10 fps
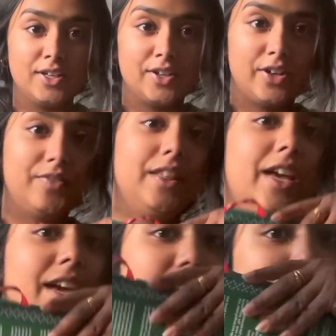of
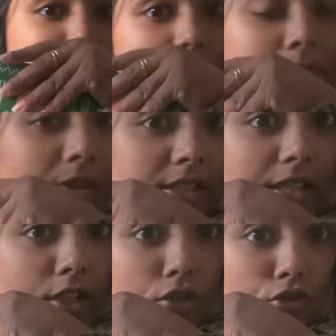their Christmas
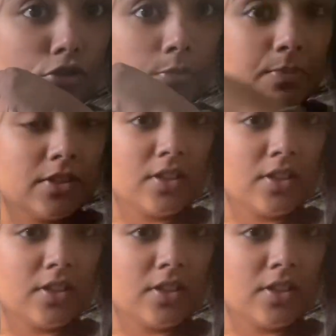dinner soups.